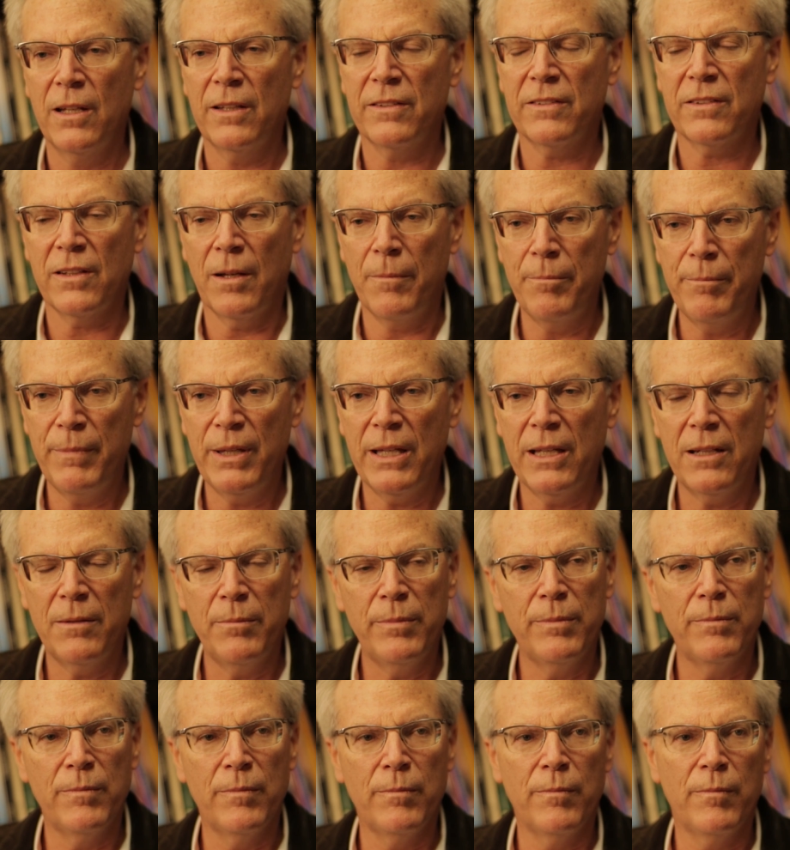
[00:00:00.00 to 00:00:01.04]
some
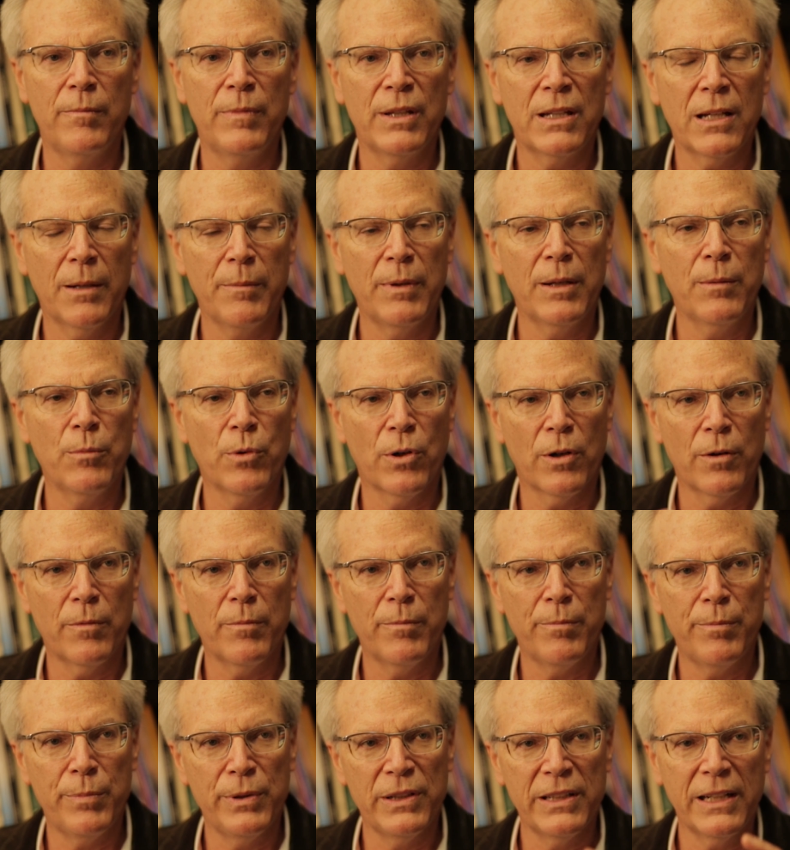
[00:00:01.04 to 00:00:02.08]
men becoming more
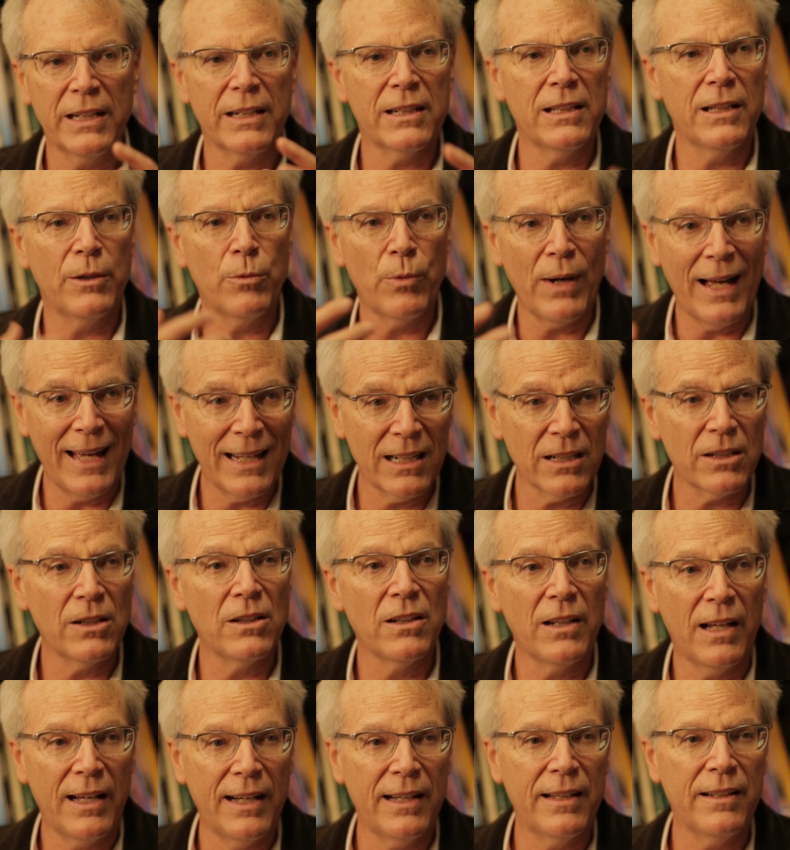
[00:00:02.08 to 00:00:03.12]
politically
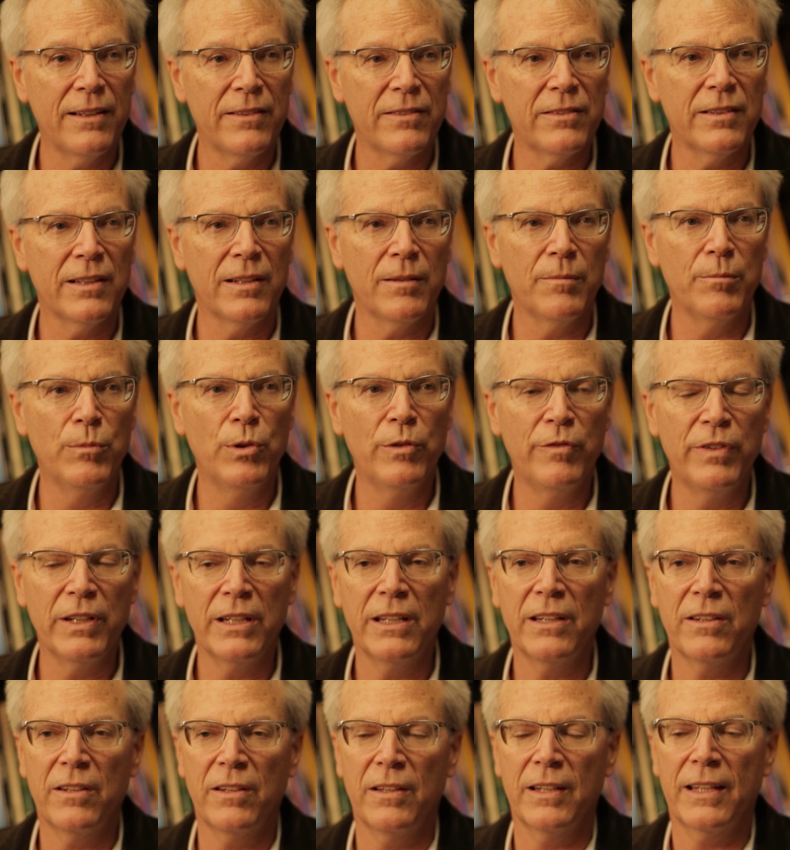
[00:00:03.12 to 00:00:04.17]
radicalized and
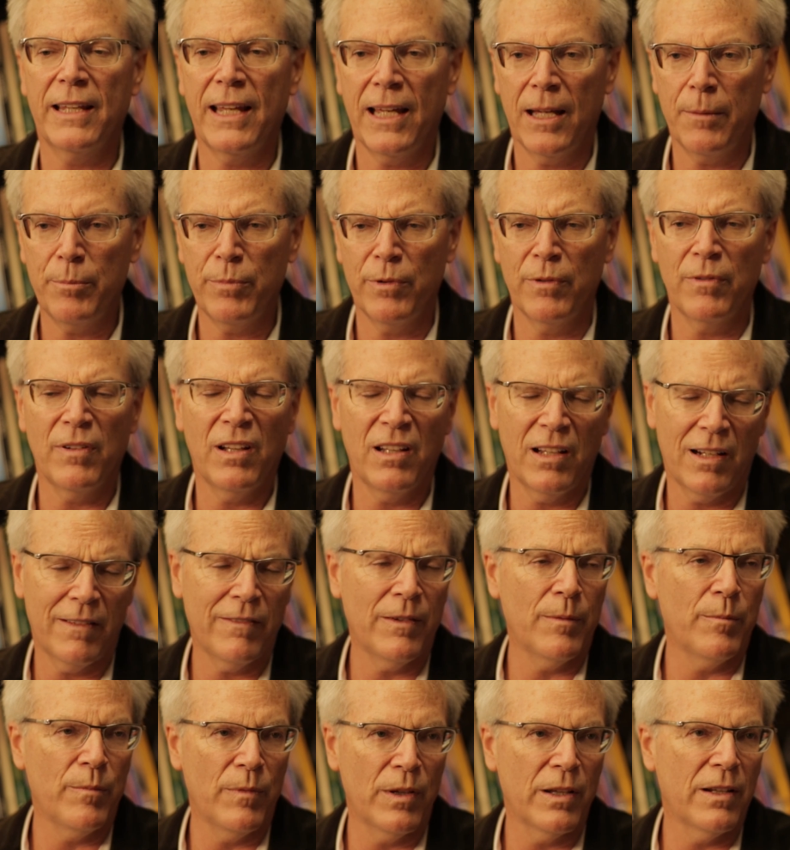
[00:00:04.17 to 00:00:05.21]
moving into the camp of a lot
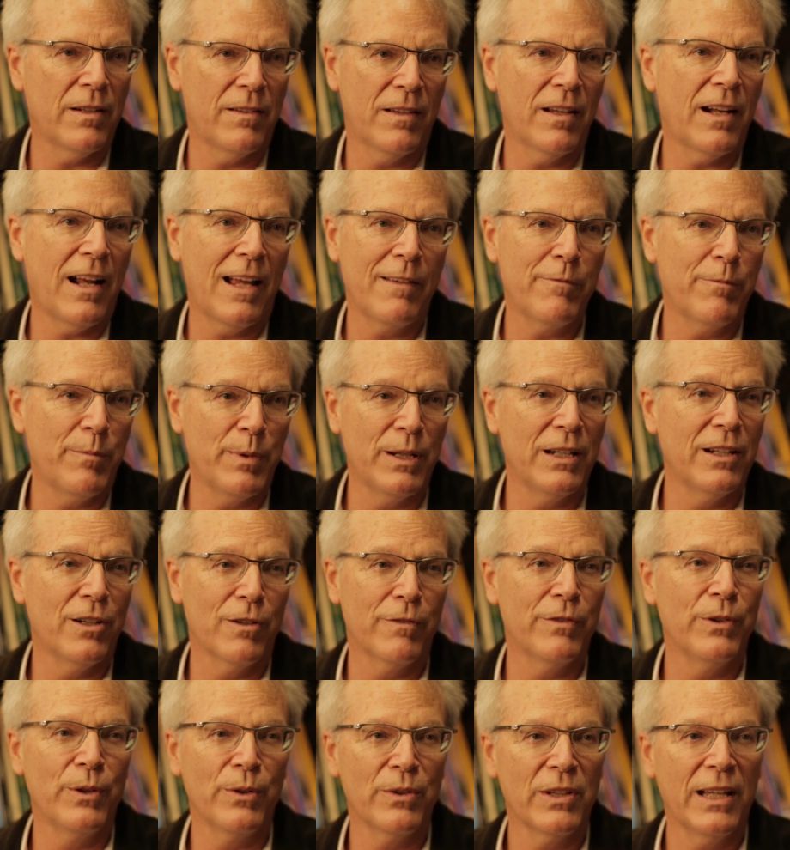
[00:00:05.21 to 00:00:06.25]
of them that I've been
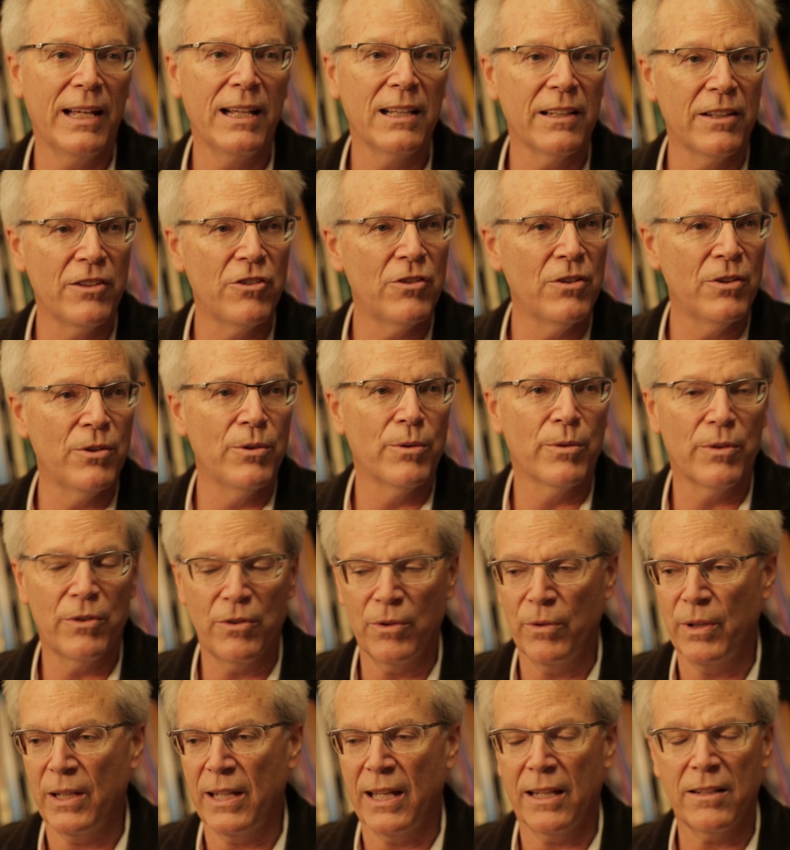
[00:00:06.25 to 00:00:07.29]
interviewing lately, who are
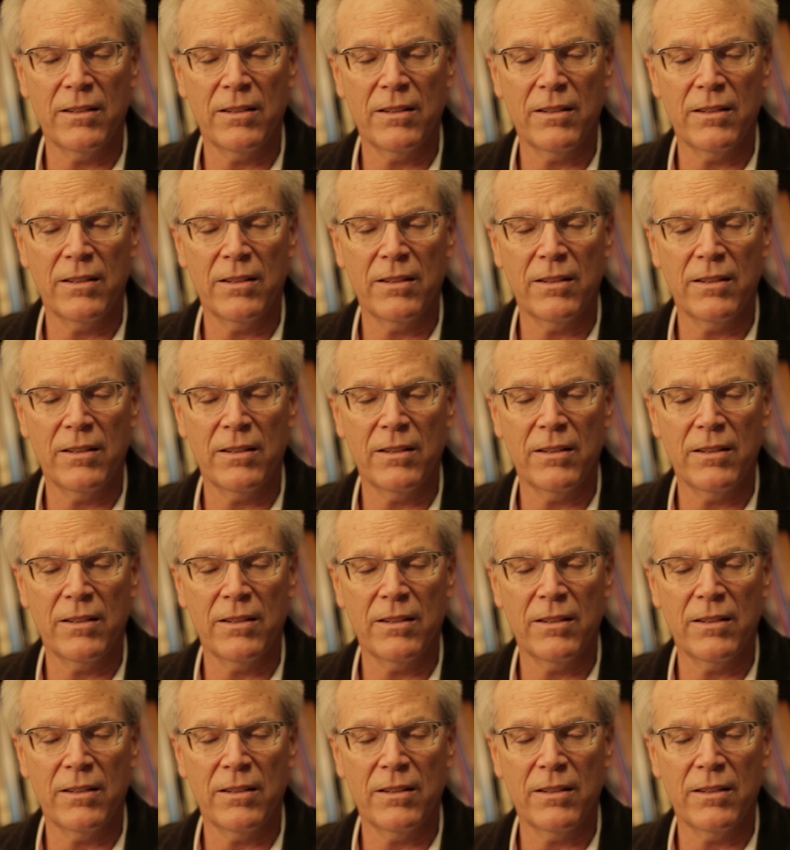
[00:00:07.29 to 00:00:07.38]
doing